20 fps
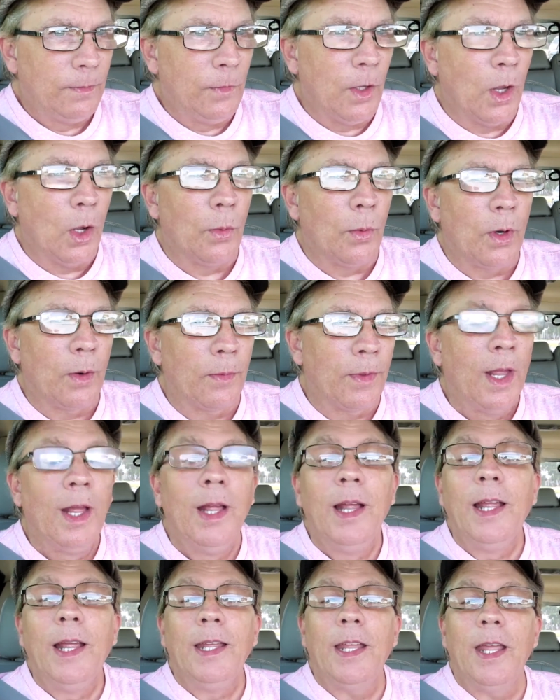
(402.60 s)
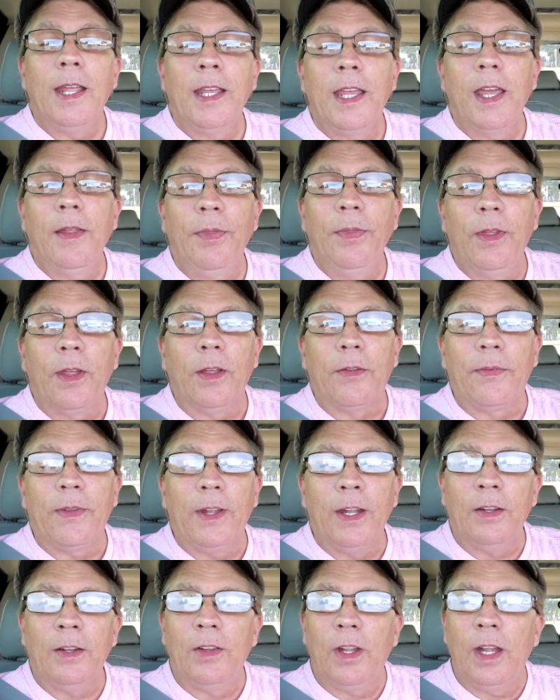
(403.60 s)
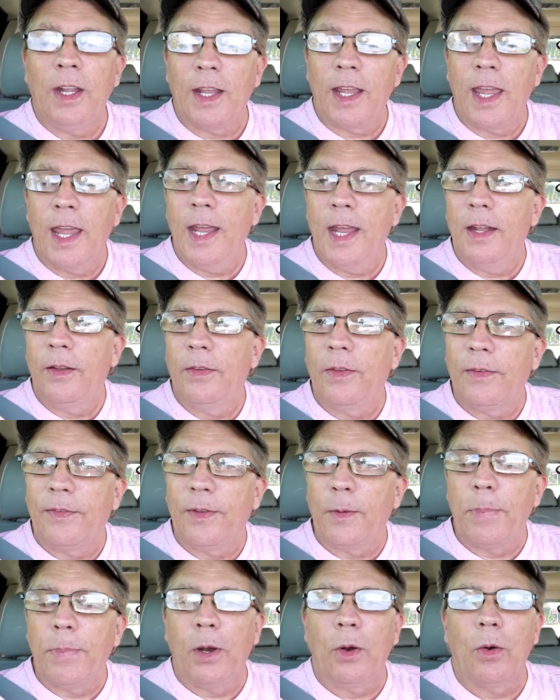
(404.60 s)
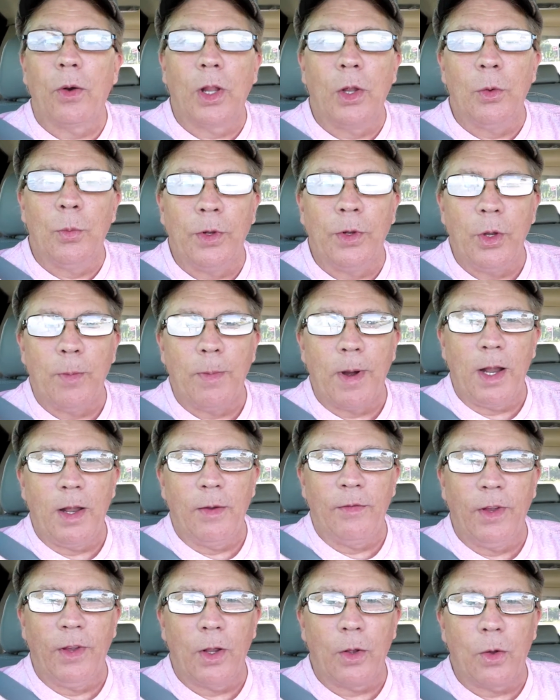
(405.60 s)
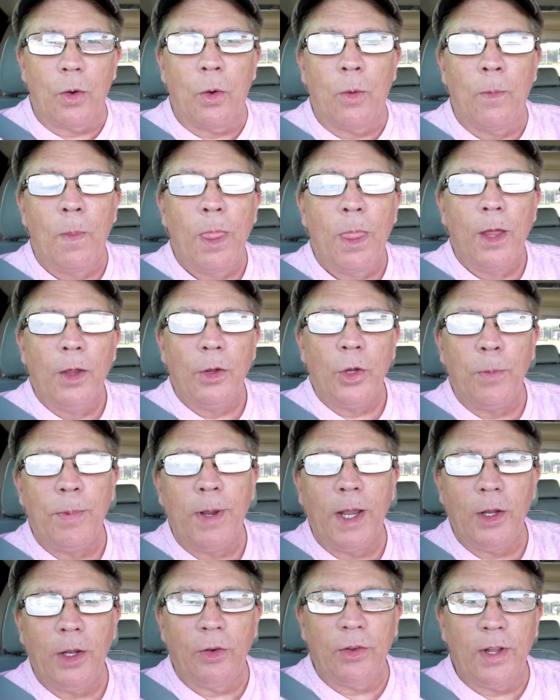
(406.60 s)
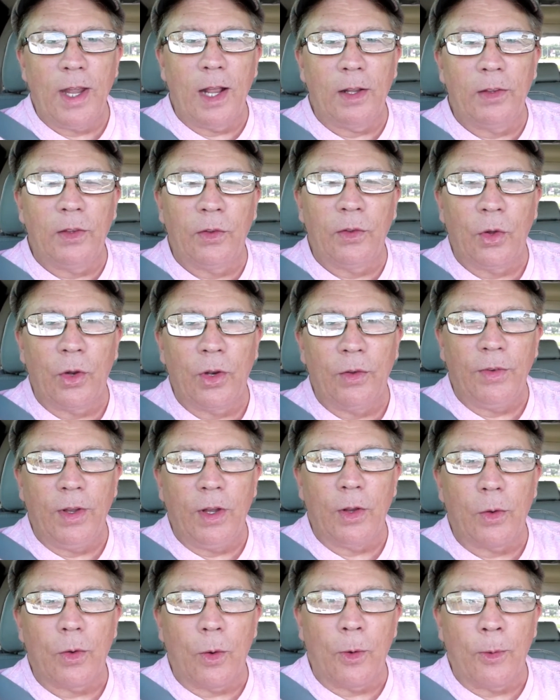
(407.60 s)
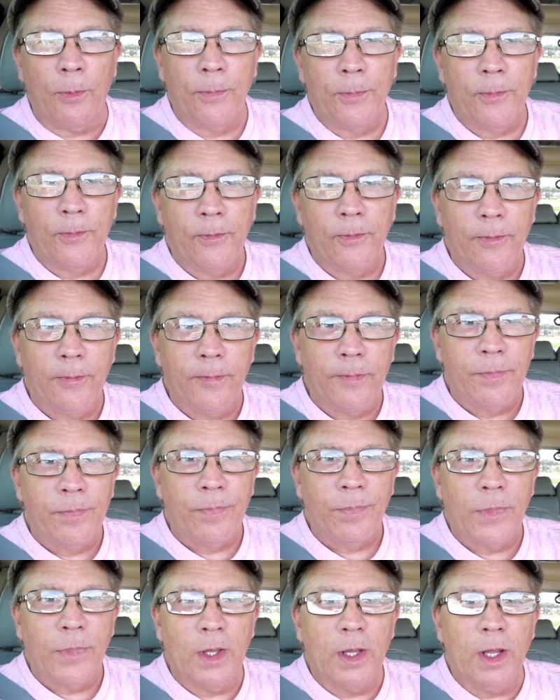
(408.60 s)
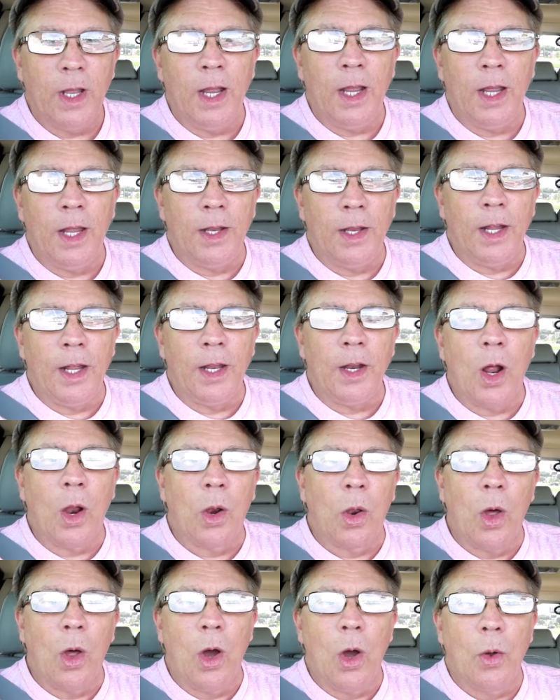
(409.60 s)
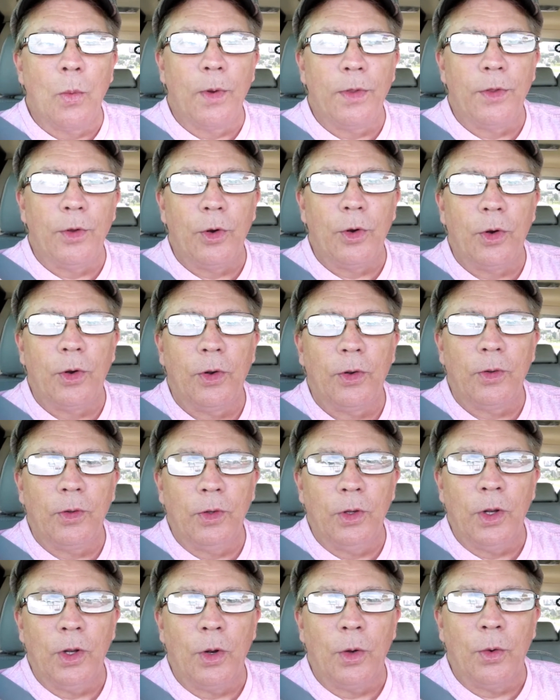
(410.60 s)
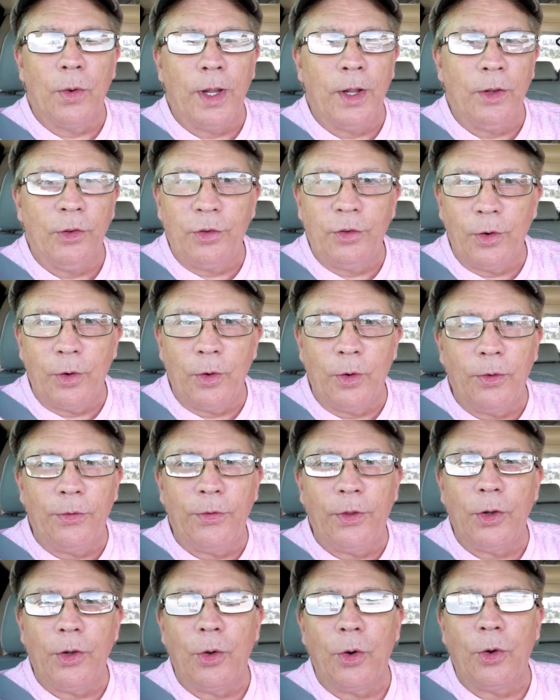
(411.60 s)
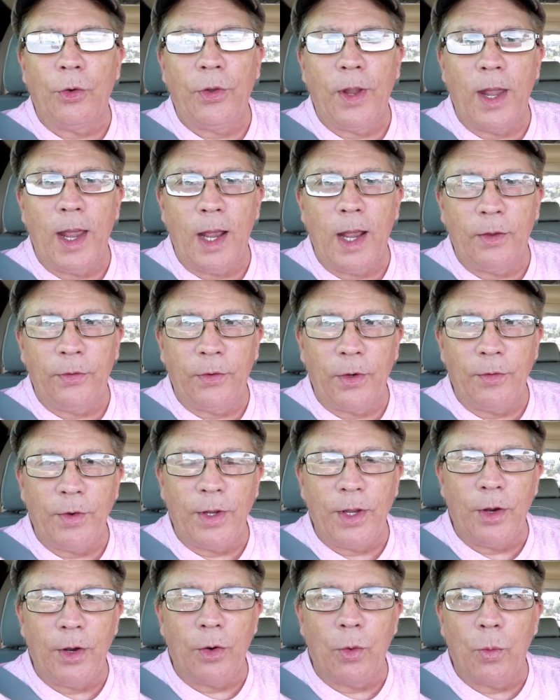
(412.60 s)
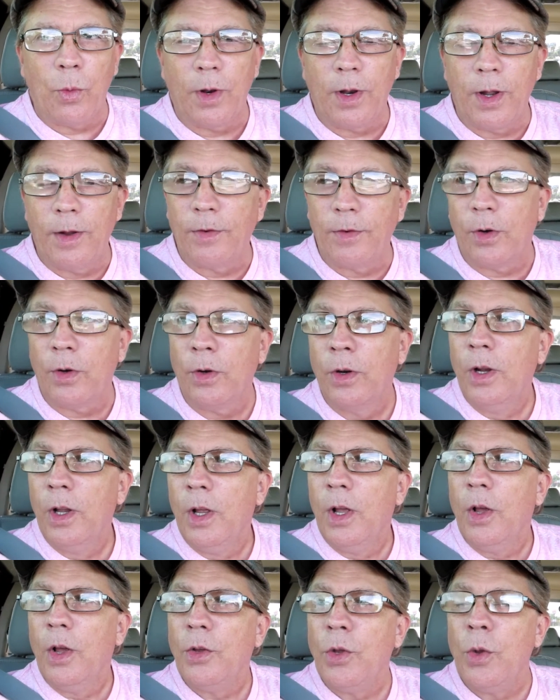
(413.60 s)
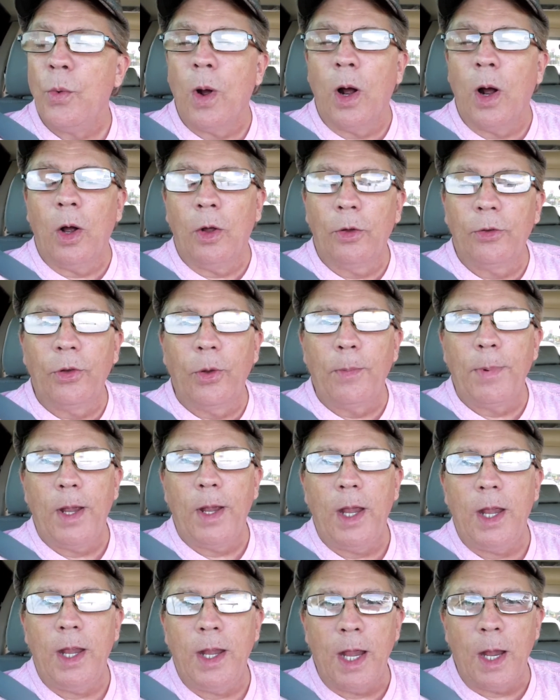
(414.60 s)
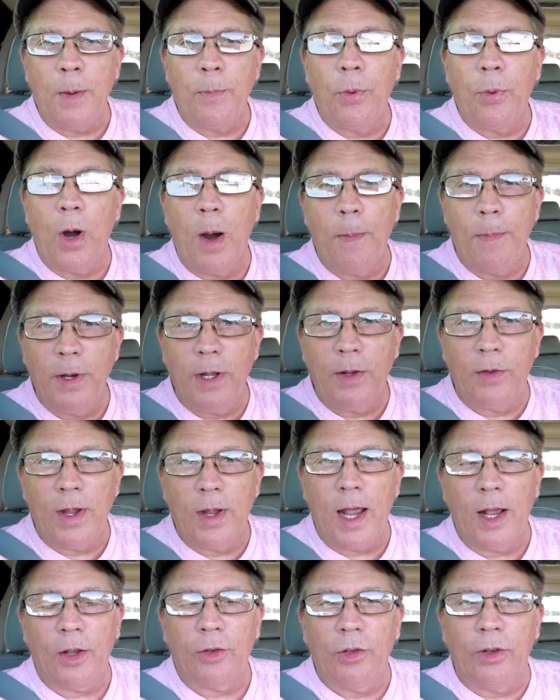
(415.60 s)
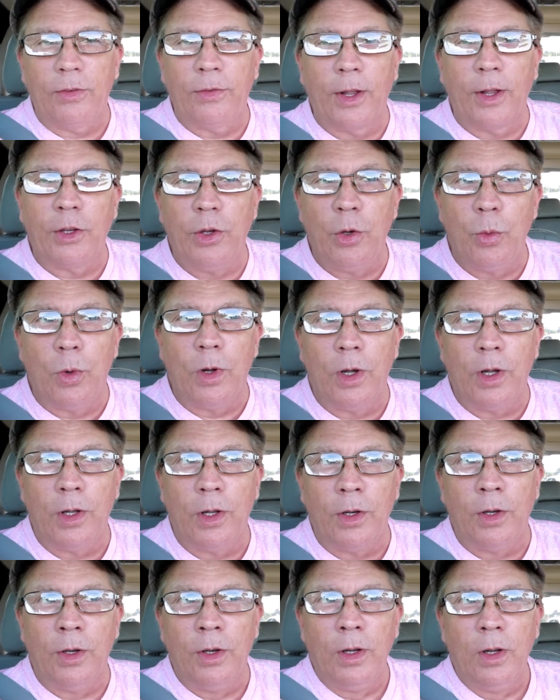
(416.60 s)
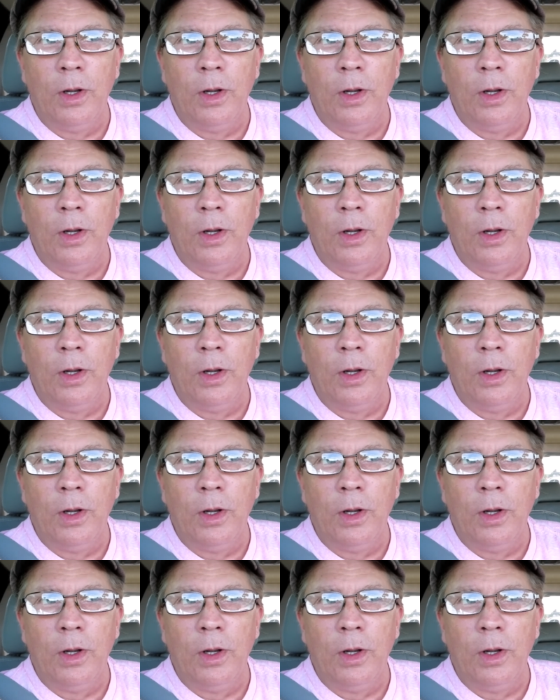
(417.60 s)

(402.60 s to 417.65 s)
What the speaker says: No, we don't. Get this. In Kansas, apparently, when you buy a vehicle, you pay your taxes on the vehicle. And then along with your, insurance and your tags every year or whatever, you also pay a property tax just like you would